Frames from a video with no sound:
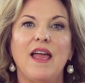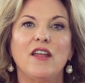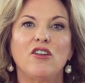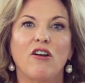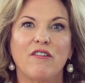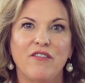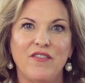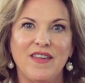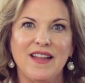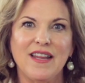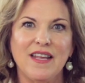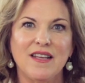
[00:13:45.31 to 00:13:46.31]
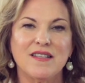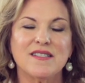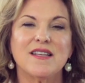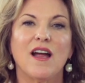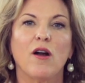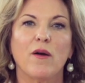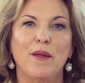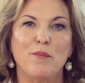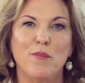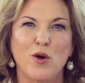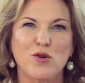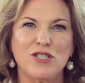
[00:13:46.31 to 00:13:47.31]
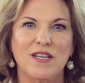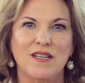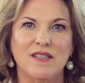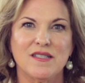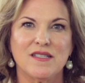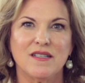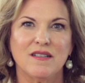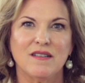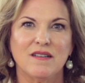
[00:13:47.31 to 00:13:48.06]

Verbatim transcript: and our feelings, our emotions.